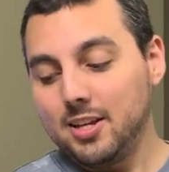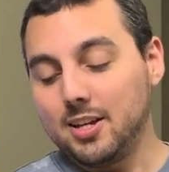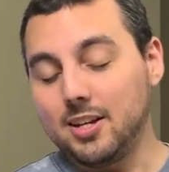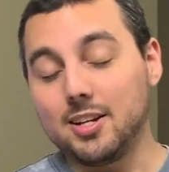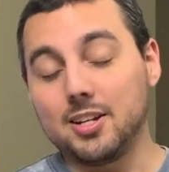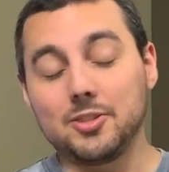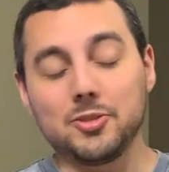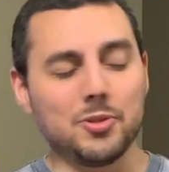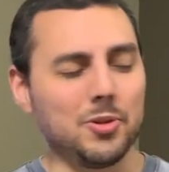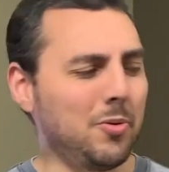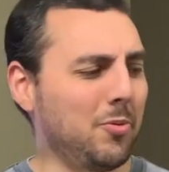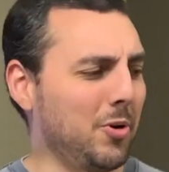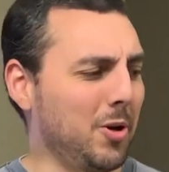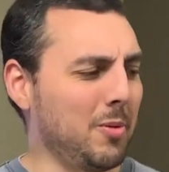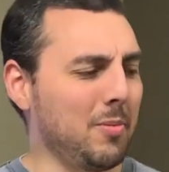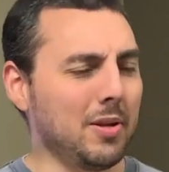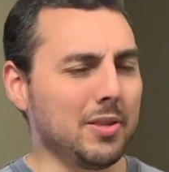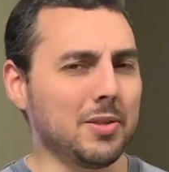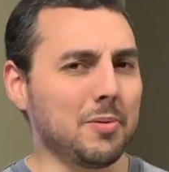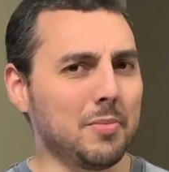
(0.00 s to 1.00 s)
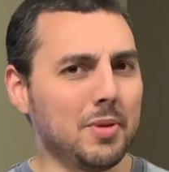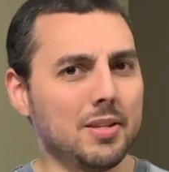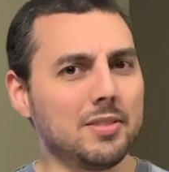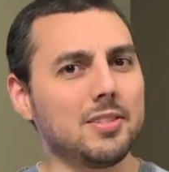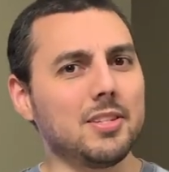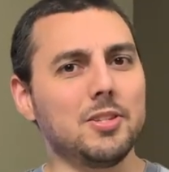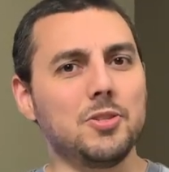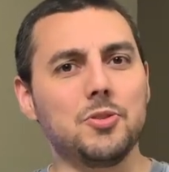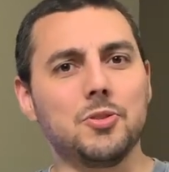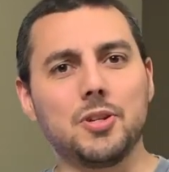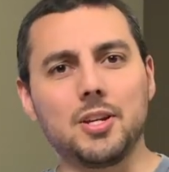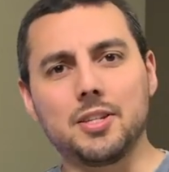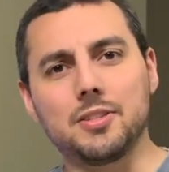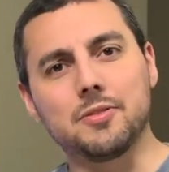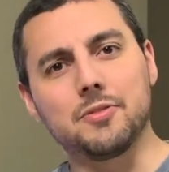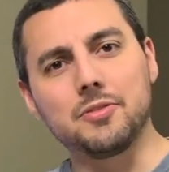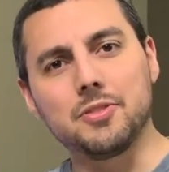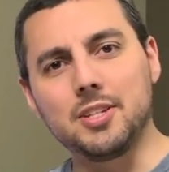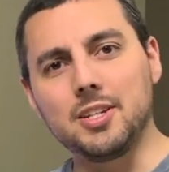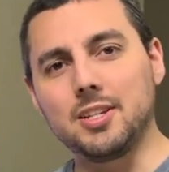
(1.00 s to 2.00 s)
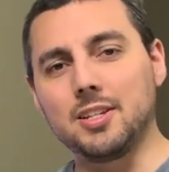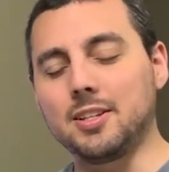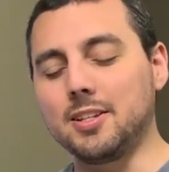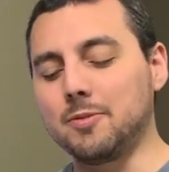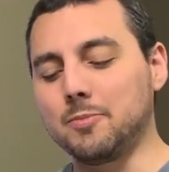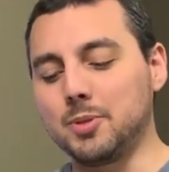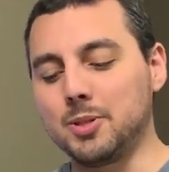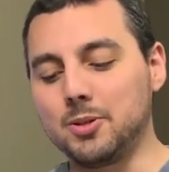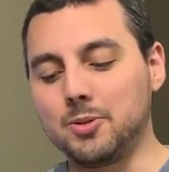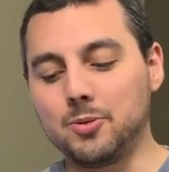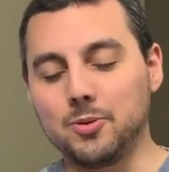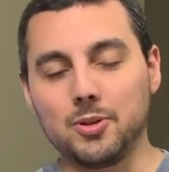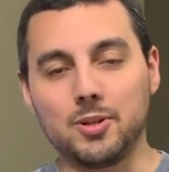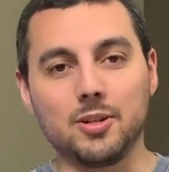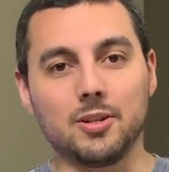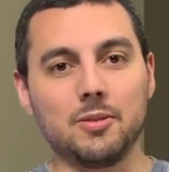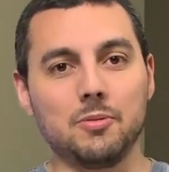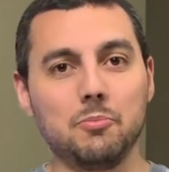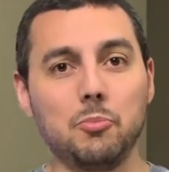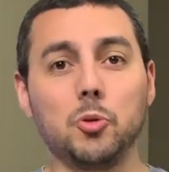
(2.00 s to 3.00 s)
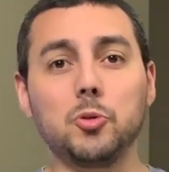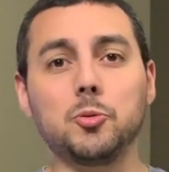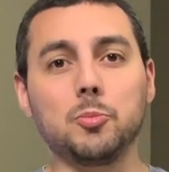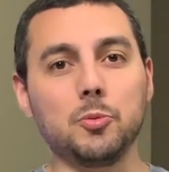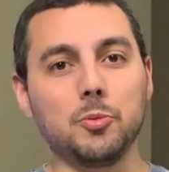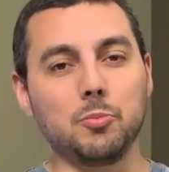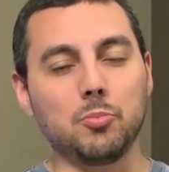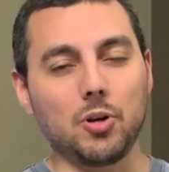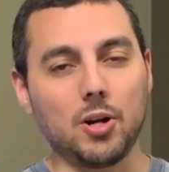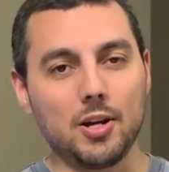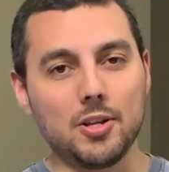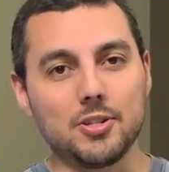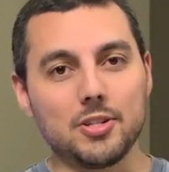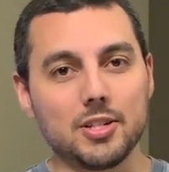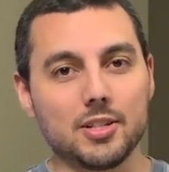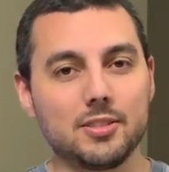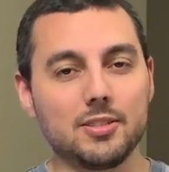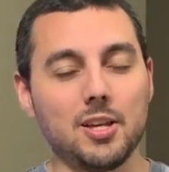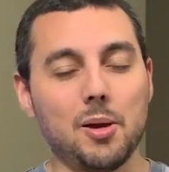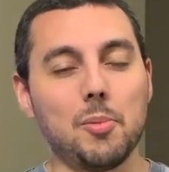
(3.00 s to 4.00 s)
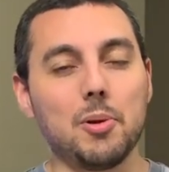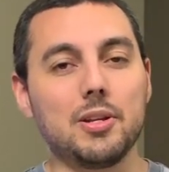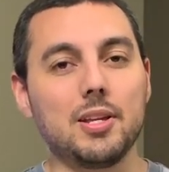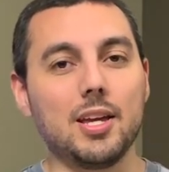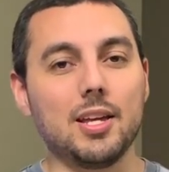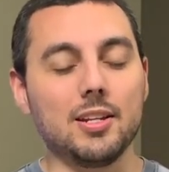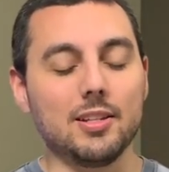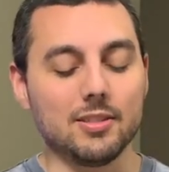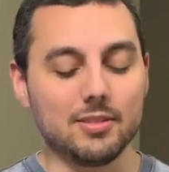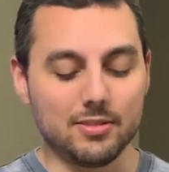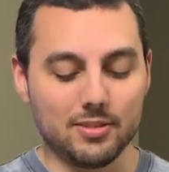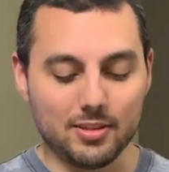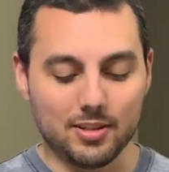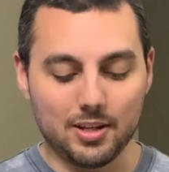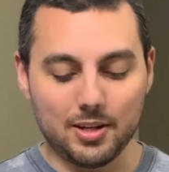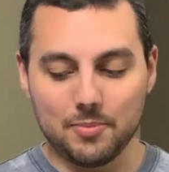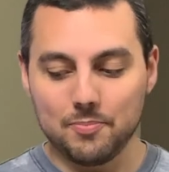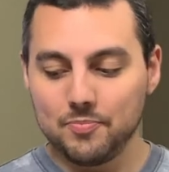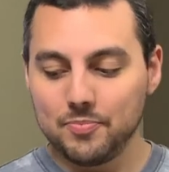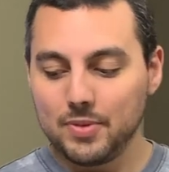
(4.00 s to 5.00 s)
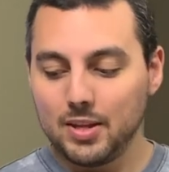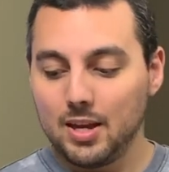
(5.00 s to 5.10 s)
Uh, so don't worry about the mess that you guys have seen. I've been doing multiple projects simultaneously.